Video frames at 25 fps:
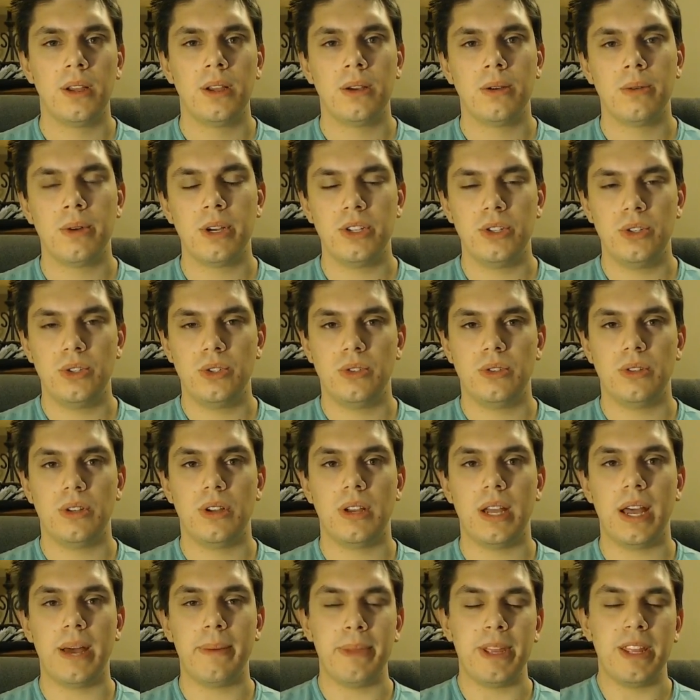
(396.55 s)
which,
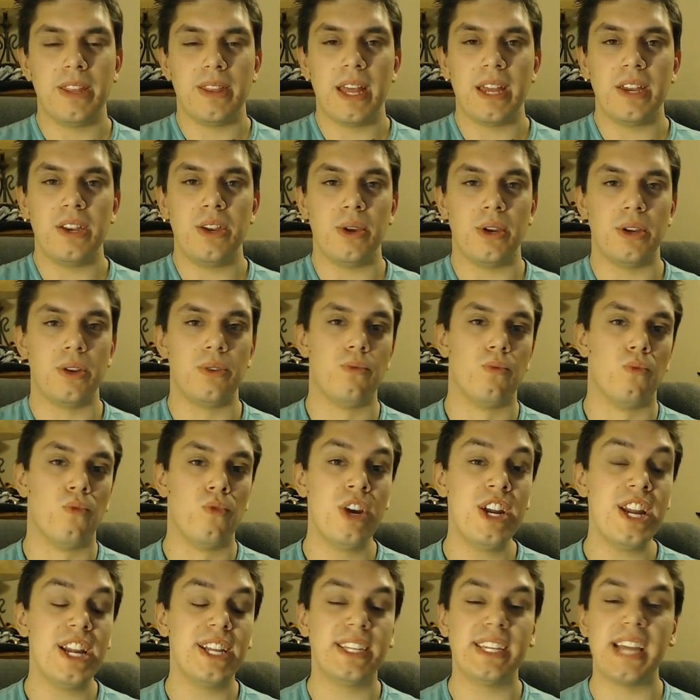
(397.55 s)
then you could
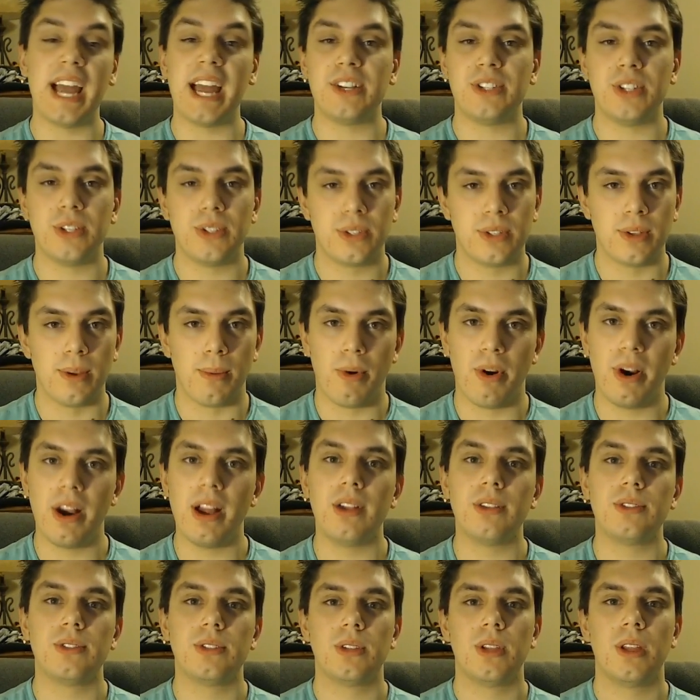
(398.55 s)
reattach it somewhere
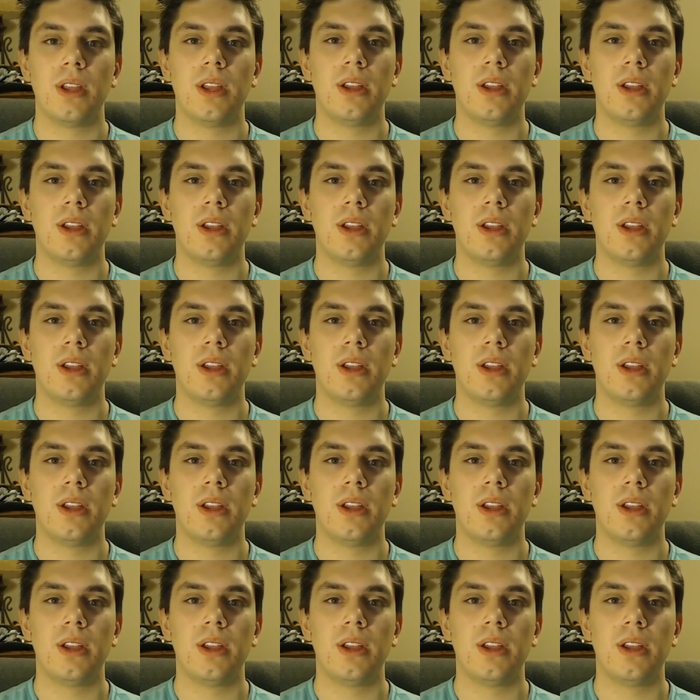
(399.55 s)
else.